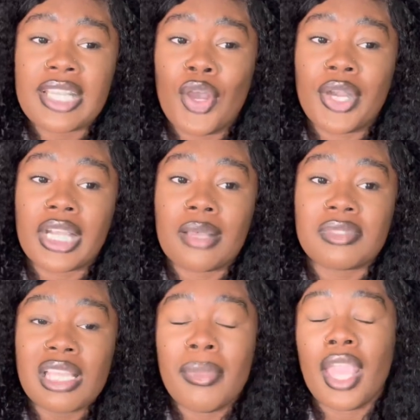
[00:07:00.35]
Tell her to
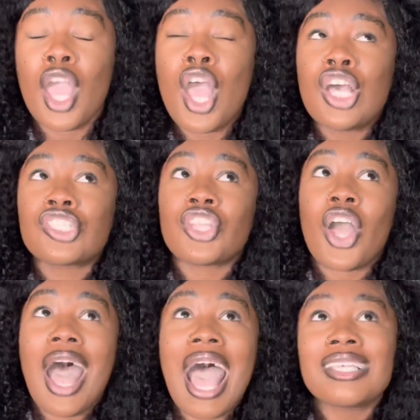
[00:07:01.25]
come see me. So
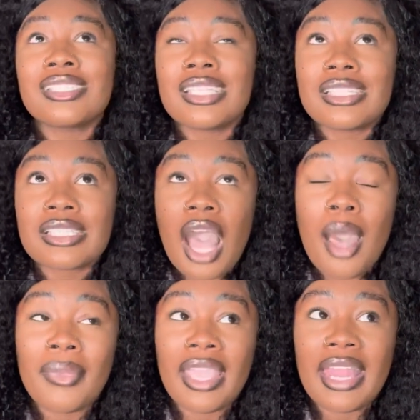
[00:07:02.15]
y'all, I see this
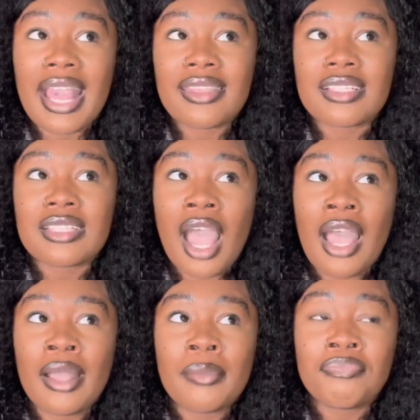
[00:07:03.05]
comment, and at the
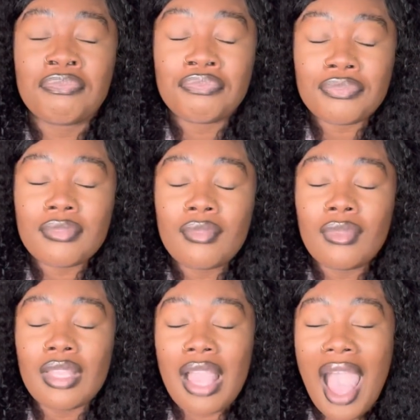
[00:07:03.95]
time,
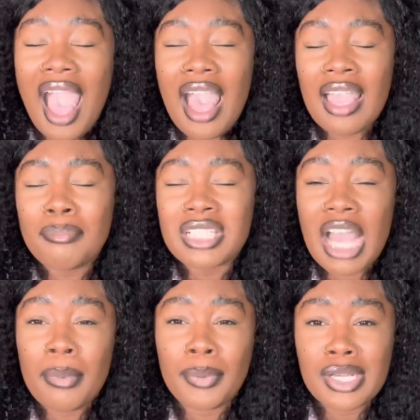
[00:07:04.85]
I'm the
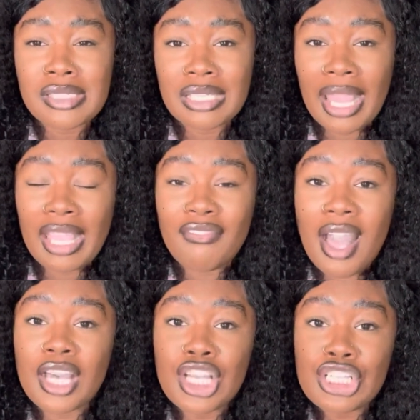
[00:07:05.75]
type of person, like, if
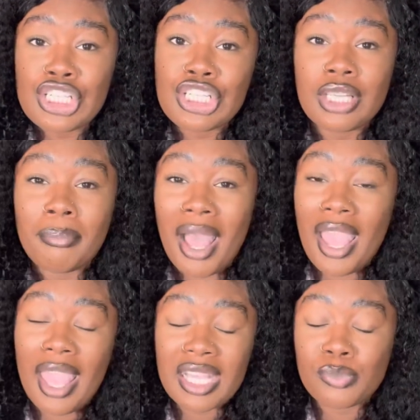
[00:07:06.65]
I cut
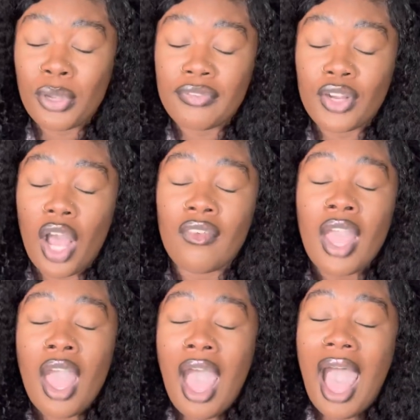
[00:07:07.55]
my ex-boyfriend
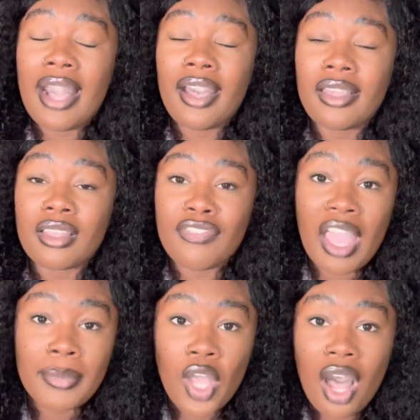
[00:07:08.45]
off, I cut the
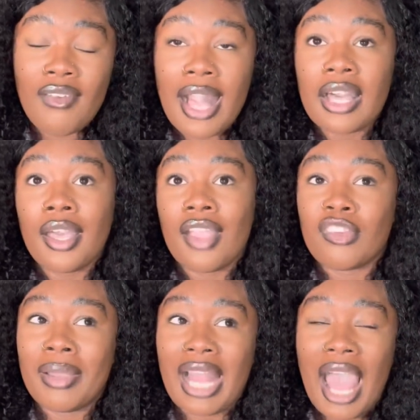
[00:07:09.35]
family off, I cut
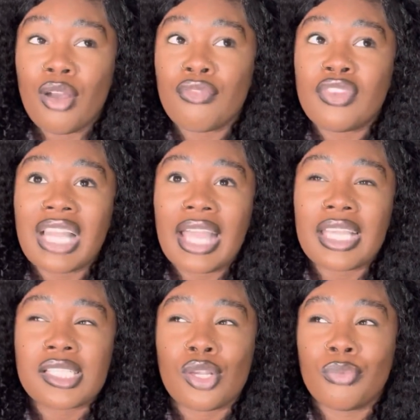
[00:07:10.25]
everybody. I don't feel
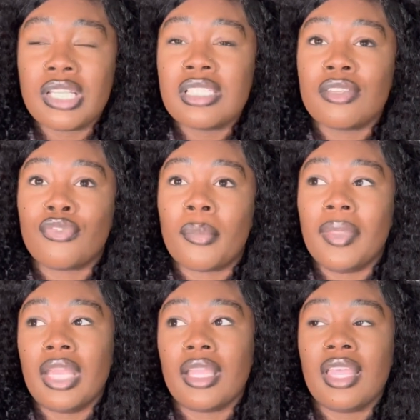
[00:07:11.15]
like it's a reason for
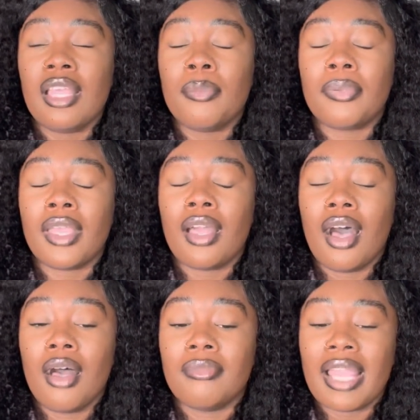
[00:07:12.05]
me to keep
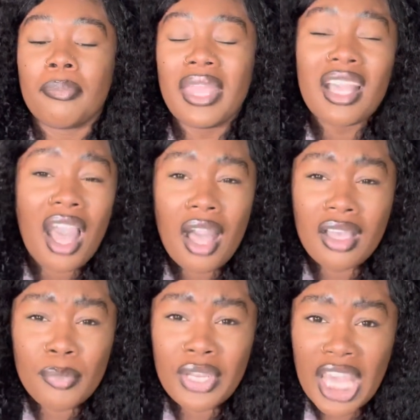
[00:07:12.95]
like be in
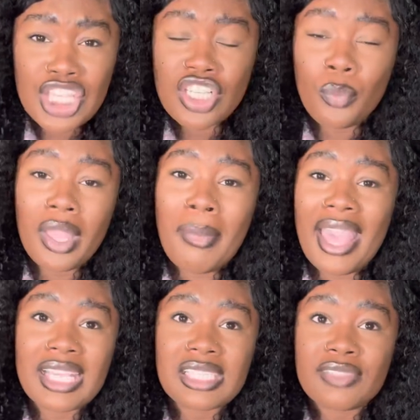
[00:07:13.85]
communication with
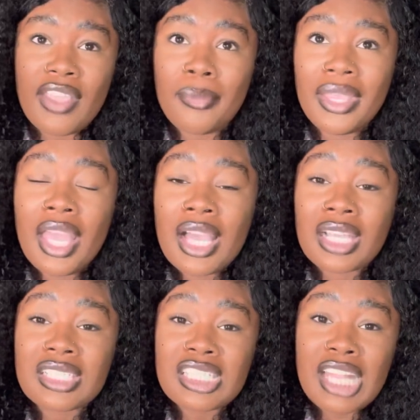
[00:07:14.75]
my ex's family,
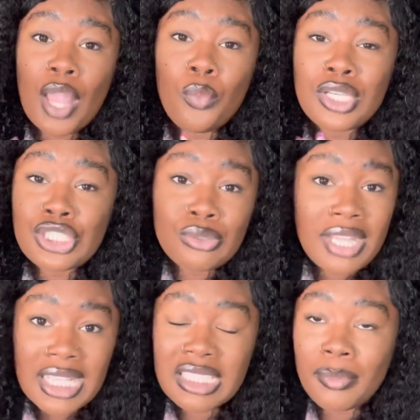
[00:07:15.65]
because it's just like, once
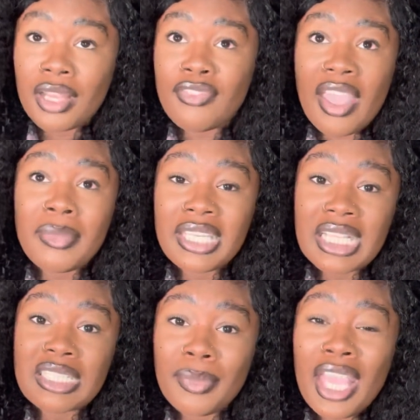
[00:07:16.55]
you dead to me, the family
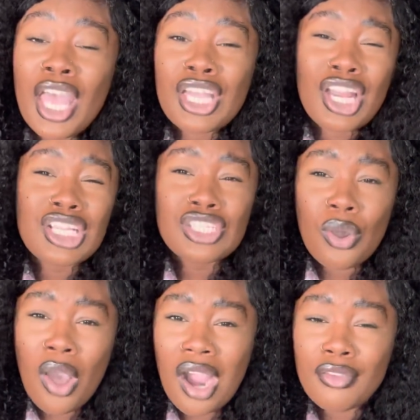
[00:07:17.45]
dead to me. There's
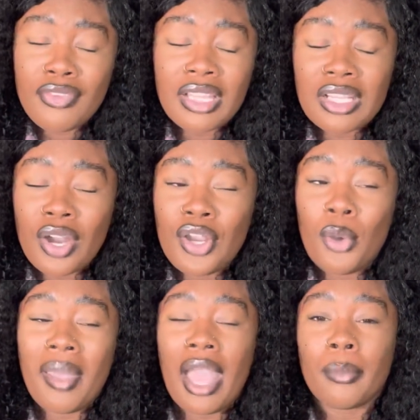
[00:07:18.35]
no hard feeling or
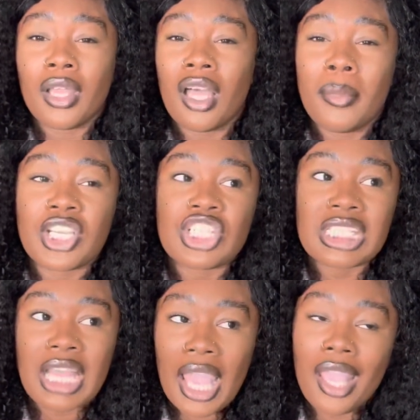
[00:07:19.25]
no bad blood, but it's
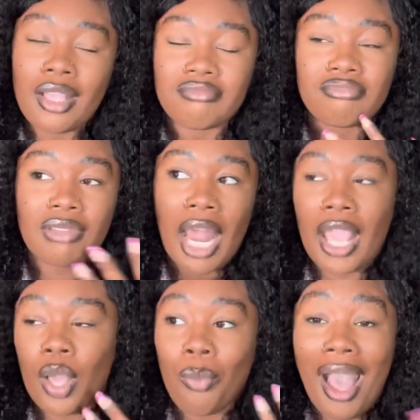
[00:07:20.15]
just like
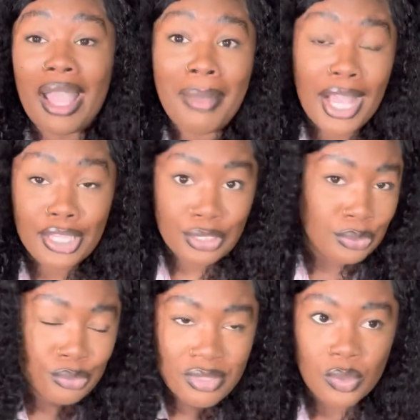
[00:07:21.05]
why am I
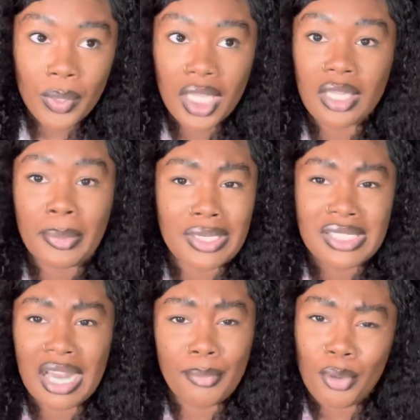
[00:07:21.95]
cahoots with the
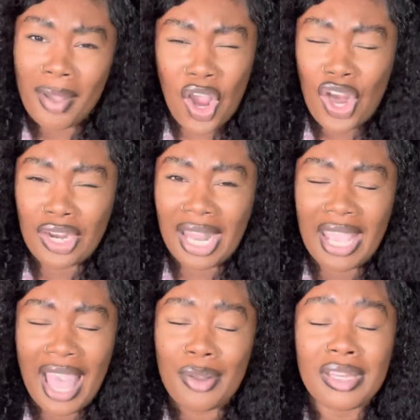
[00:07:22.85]
person that broke my heart?
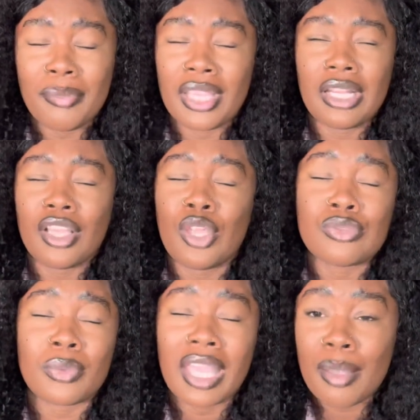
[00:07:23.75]
Like, I don't need to be in
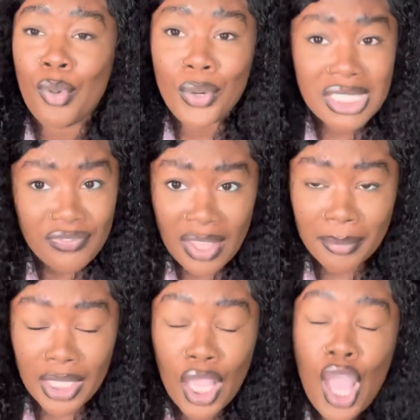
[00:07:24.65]
cahoots with him or his
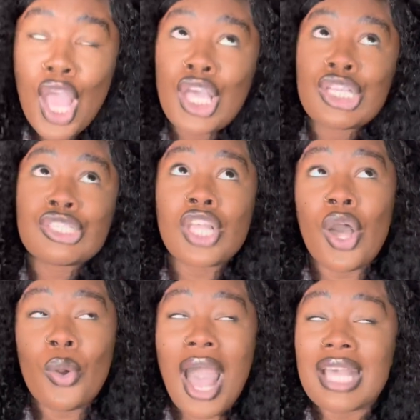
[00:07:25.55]
family.
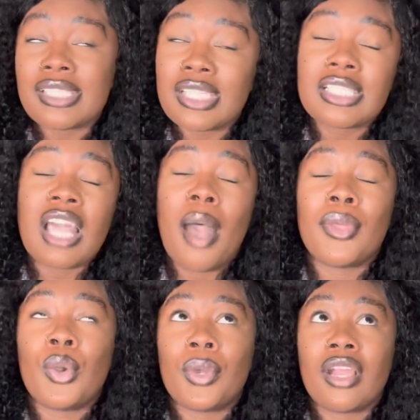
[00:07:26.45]
So I see this
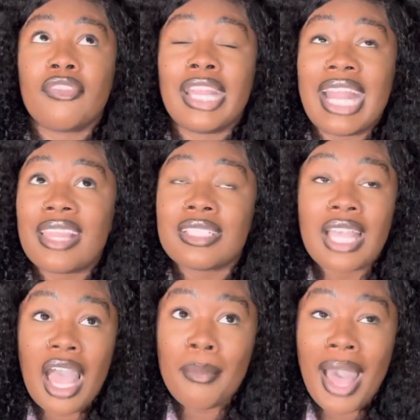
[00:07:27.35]
comment or whatever, and at the
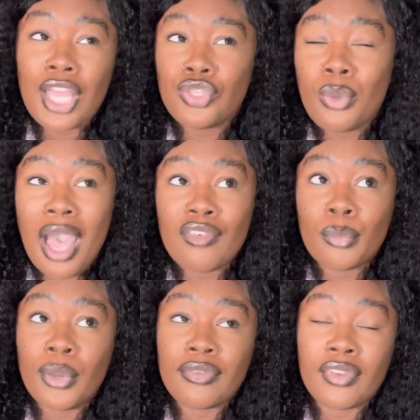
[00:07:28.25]
time, I do have
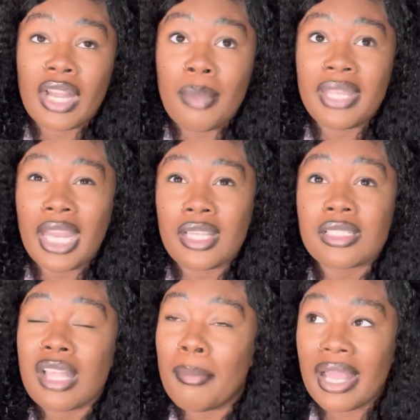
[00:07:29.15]
a boyfriend. I'm
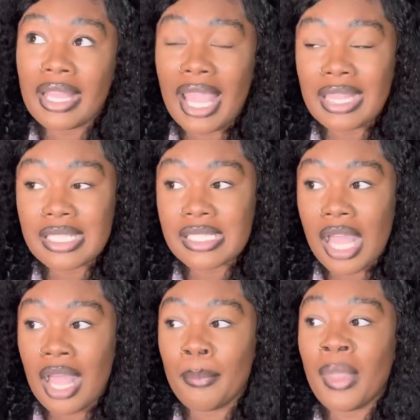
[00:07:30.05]
dating somebody at this
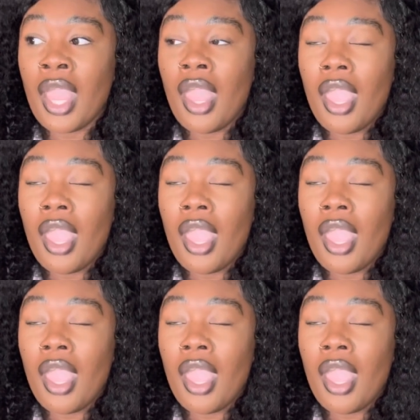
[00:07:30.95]
time.